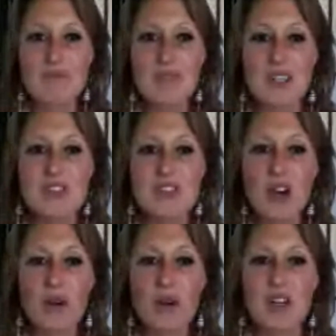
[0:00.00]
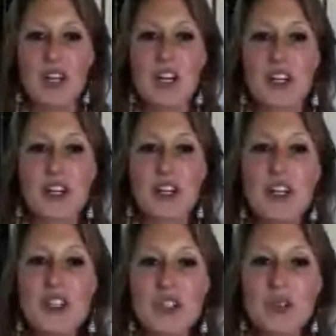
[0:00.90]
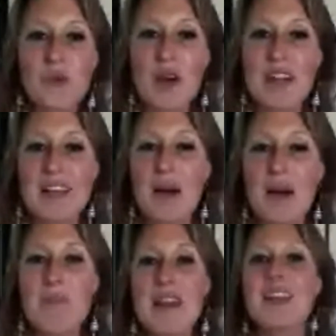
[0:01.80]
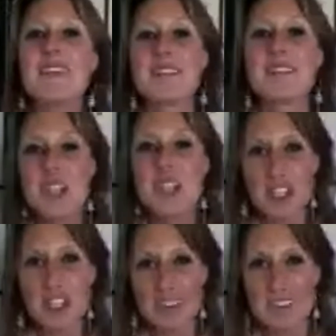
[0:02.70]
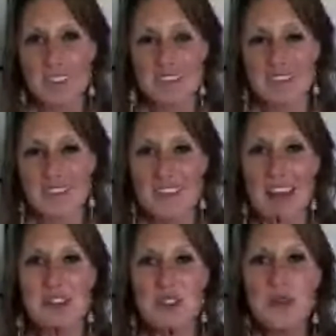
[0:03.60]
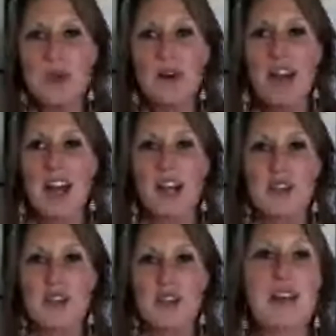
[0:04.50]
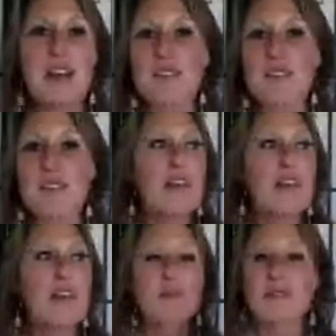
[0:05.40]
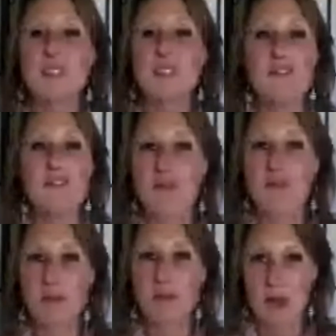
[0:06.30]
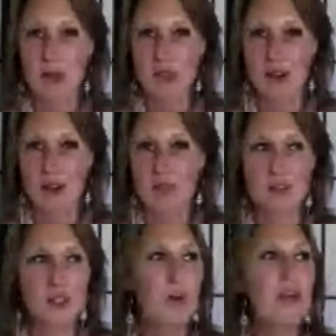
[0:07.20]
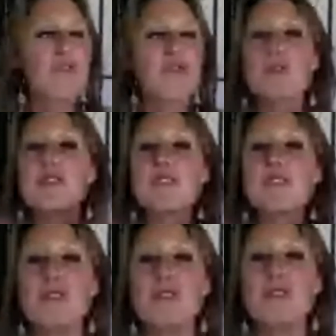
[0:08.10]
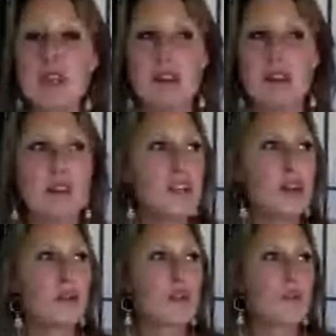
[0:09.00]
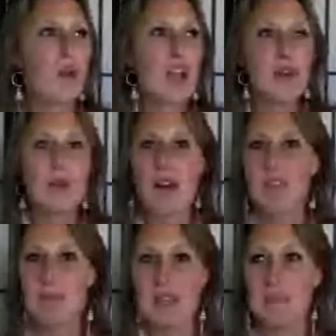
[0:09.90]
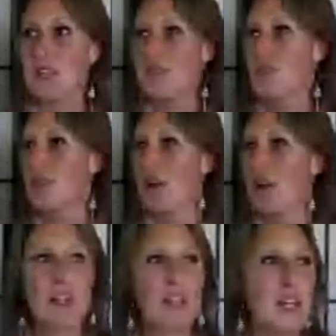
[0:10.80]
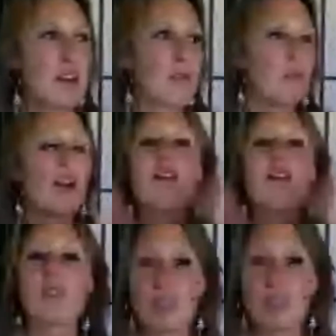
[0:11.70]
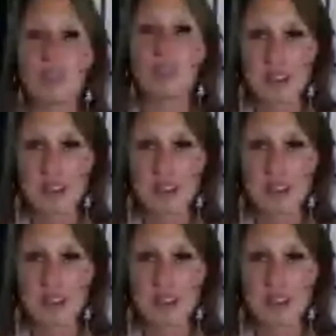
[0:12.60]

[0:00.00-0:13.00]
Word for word: So could you right now make a decision that you are actually bigger than whatever perceived problem is out there? You know, whatever reason you think, you know, is why you haven't made money if you're not ready yet or whatever.